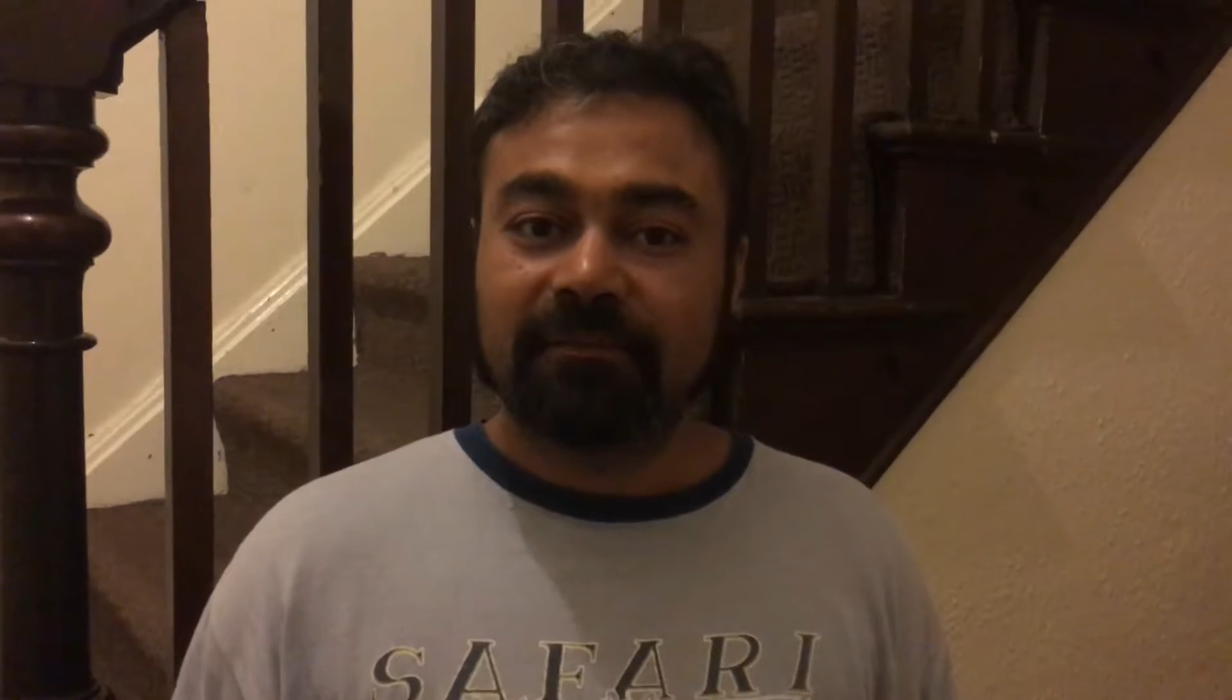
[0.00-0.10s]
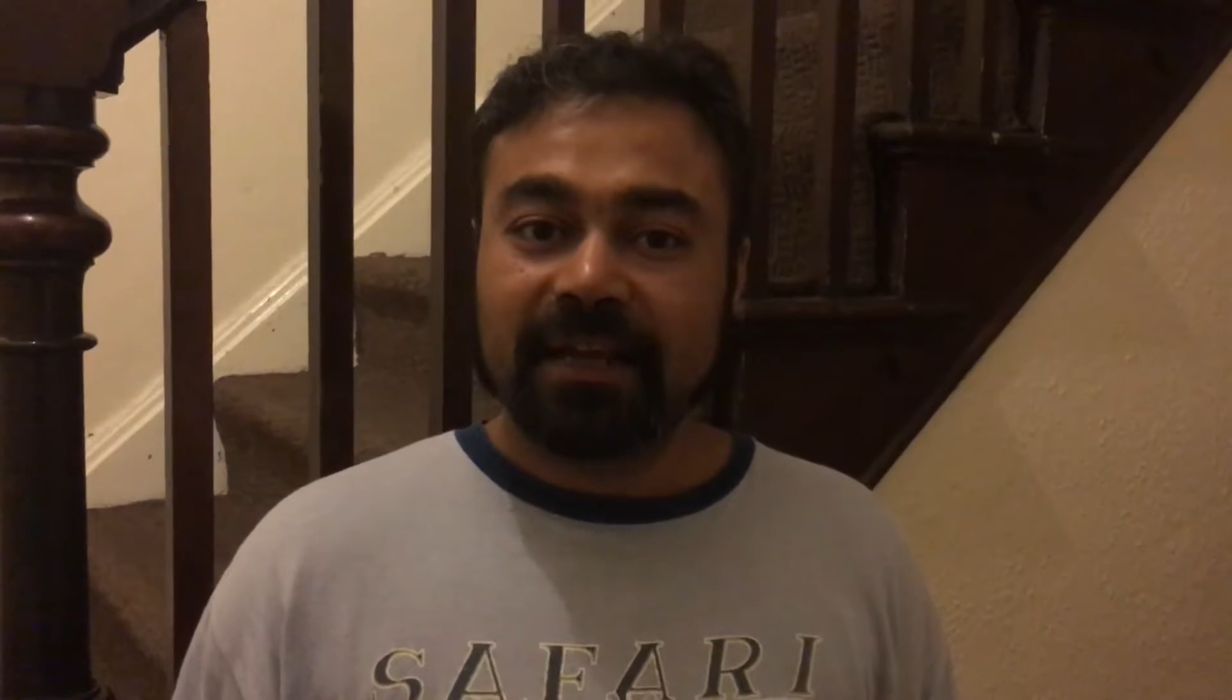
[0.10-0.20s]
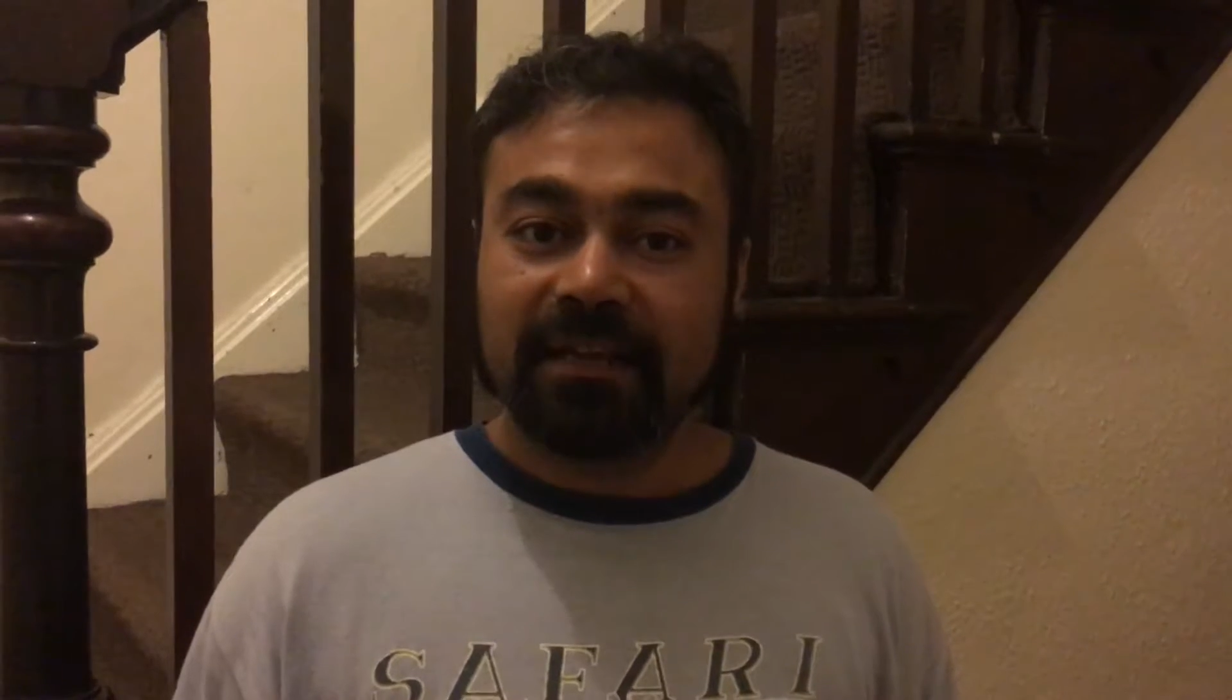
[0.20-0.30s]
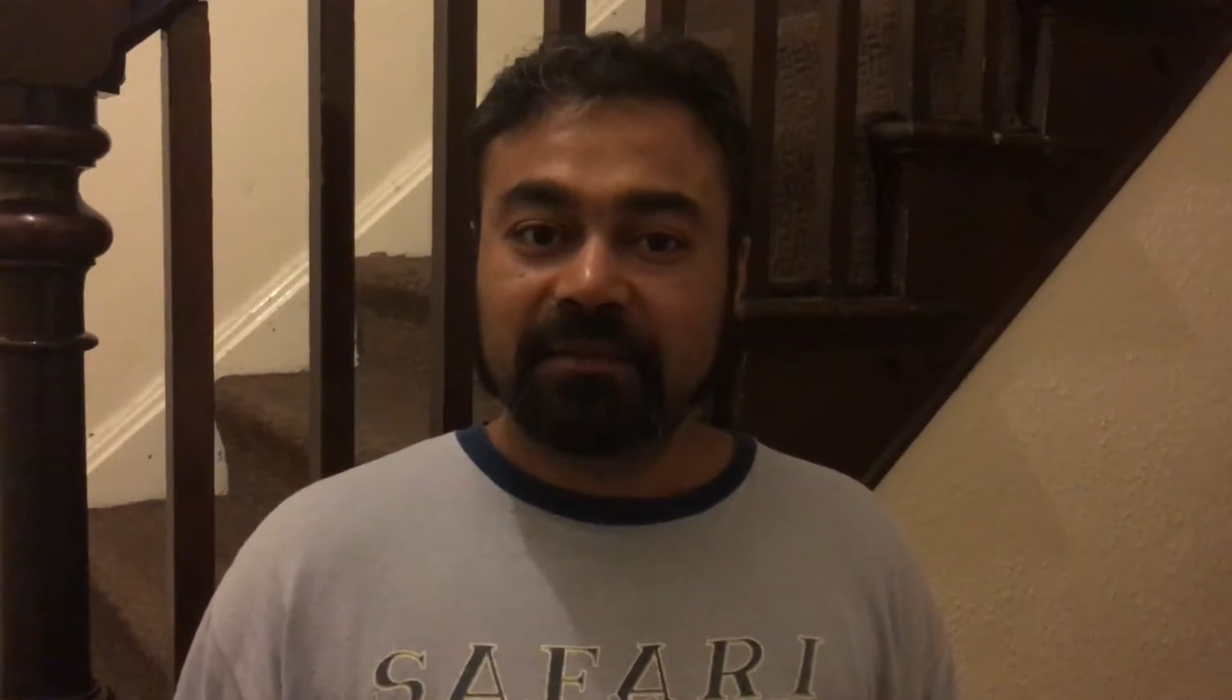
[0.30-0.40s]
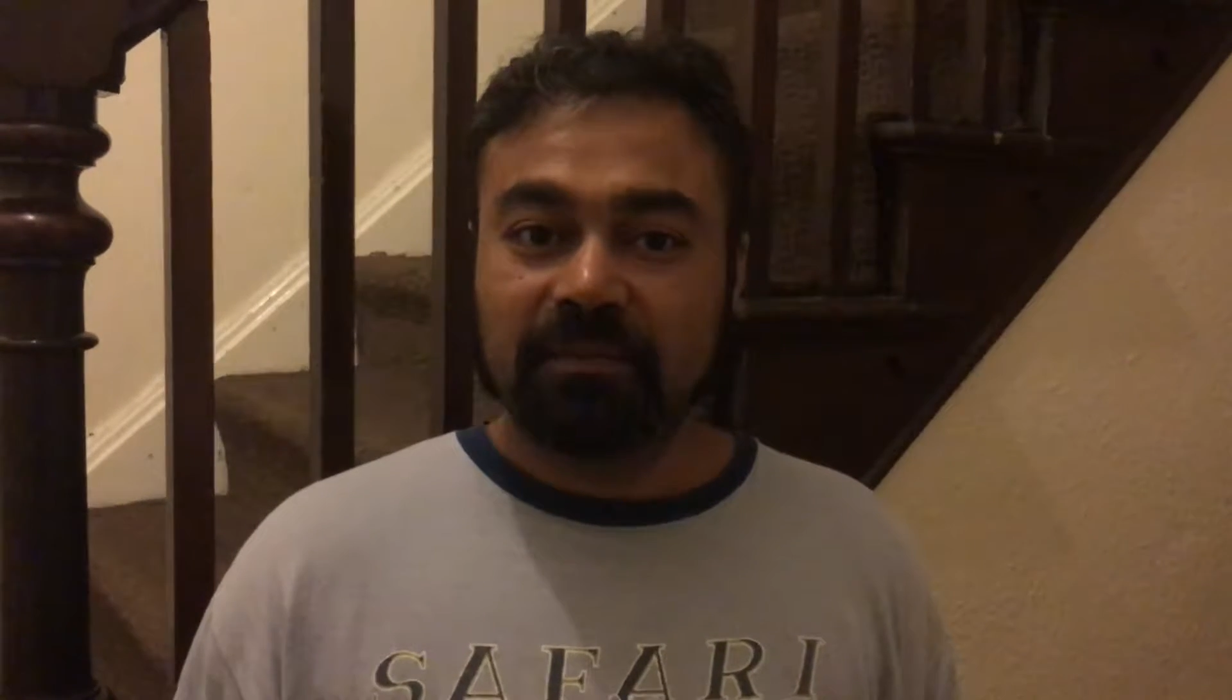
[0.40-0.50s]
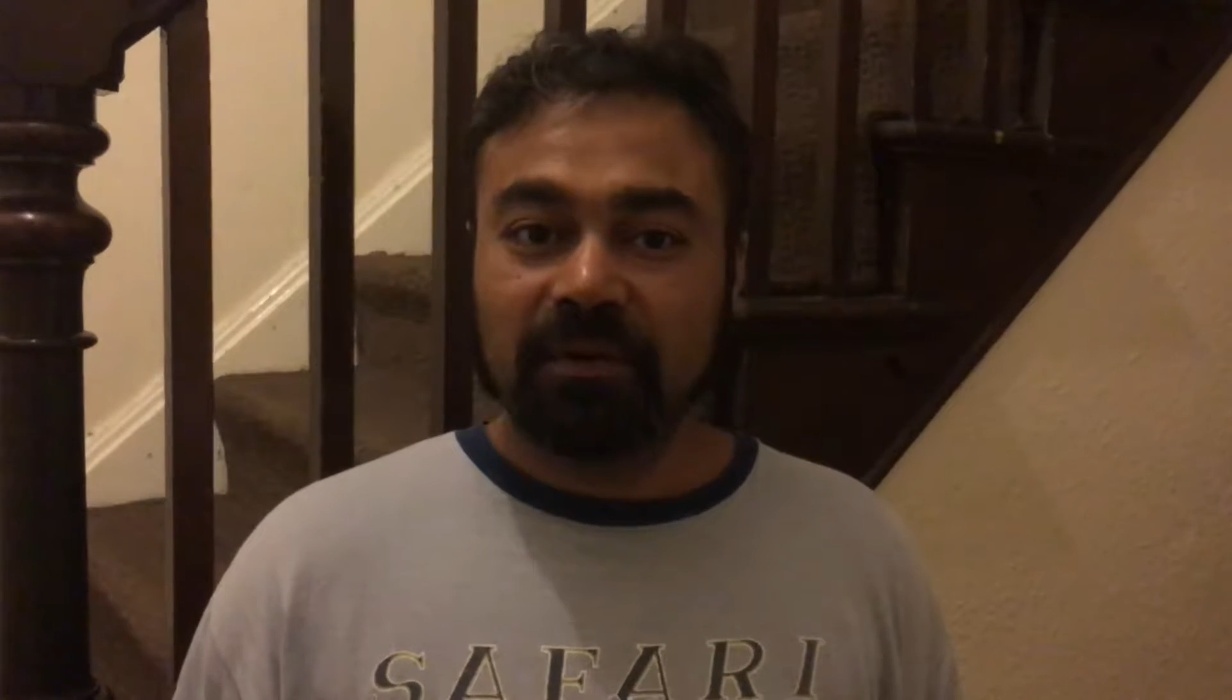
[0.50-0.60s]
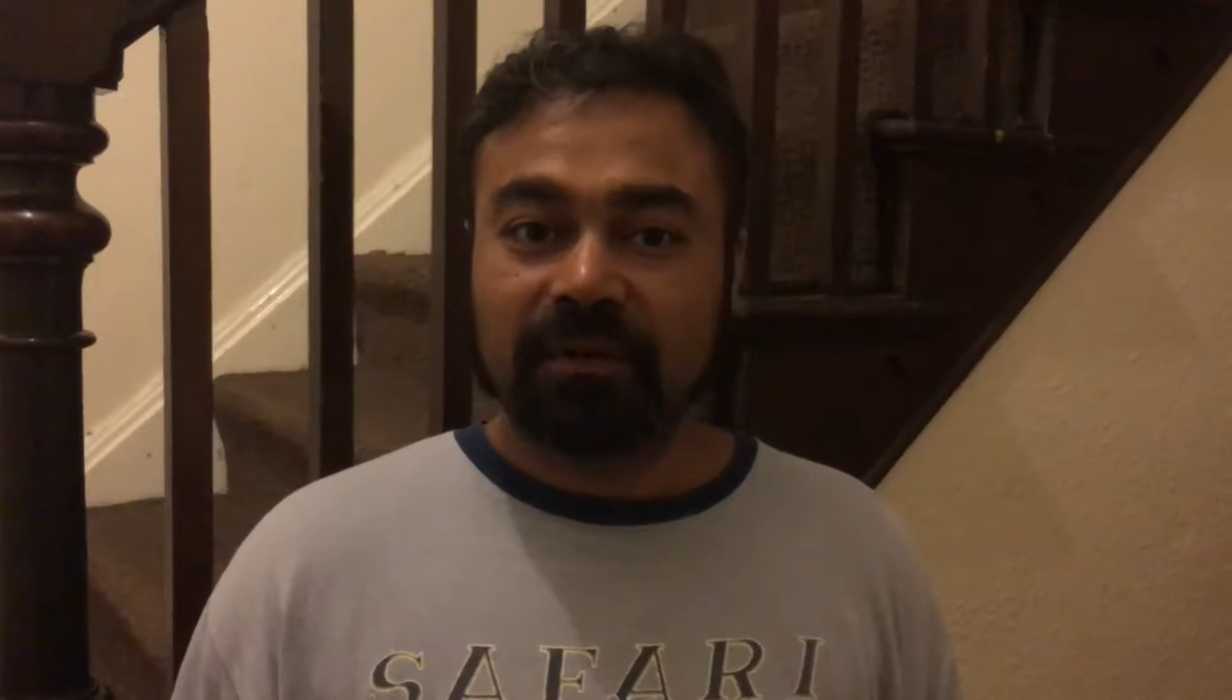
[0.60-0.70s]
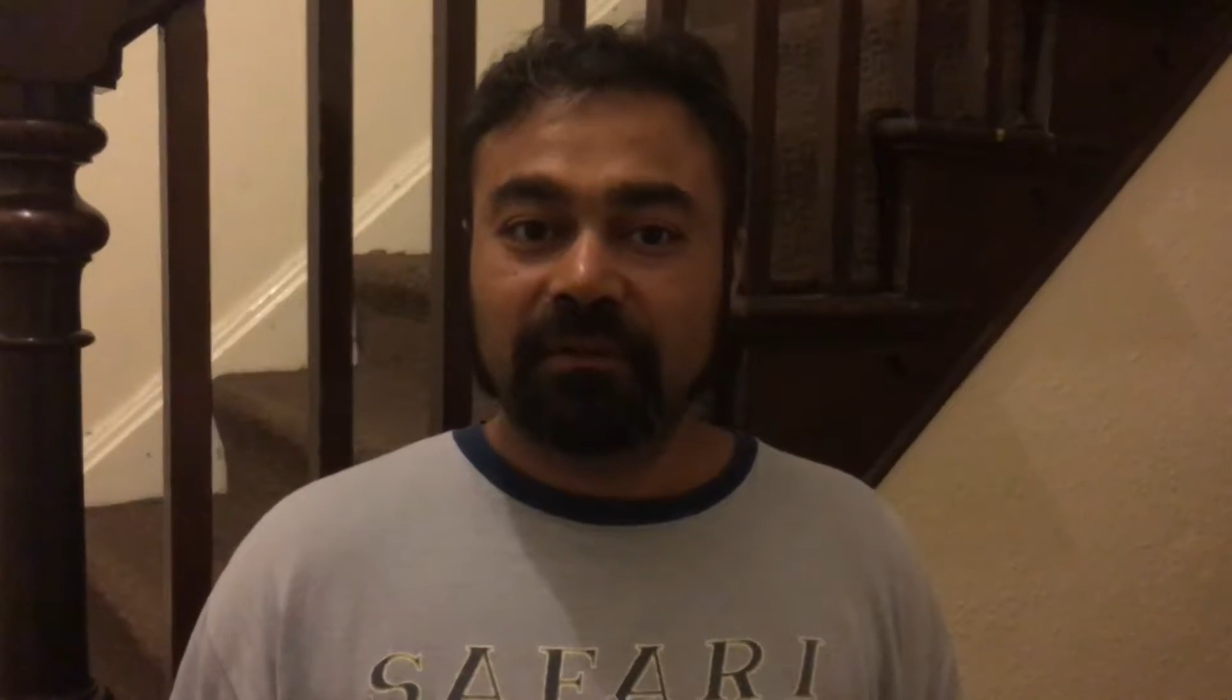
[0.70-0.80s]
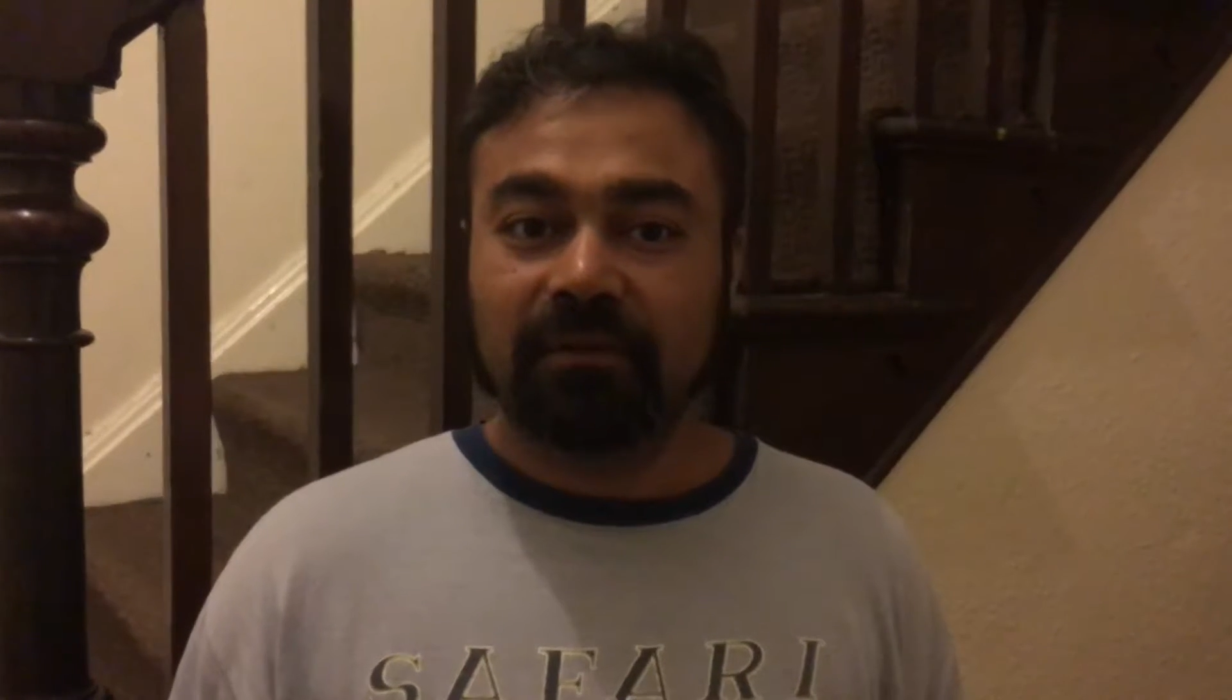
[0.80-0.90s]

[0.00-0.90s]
Facebook.